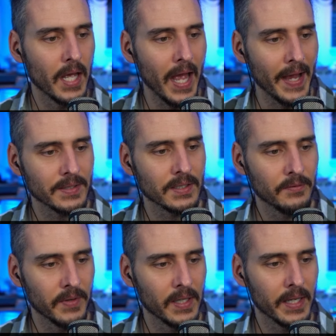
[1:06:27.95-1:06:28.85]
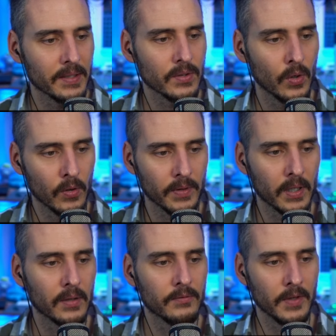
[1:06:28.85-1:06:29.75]
access to VLANs
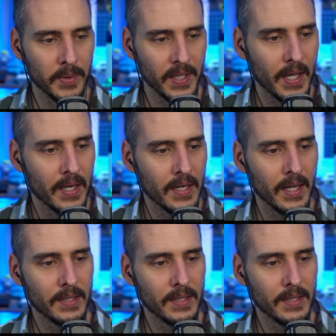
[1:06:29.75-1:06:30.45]
over VPN,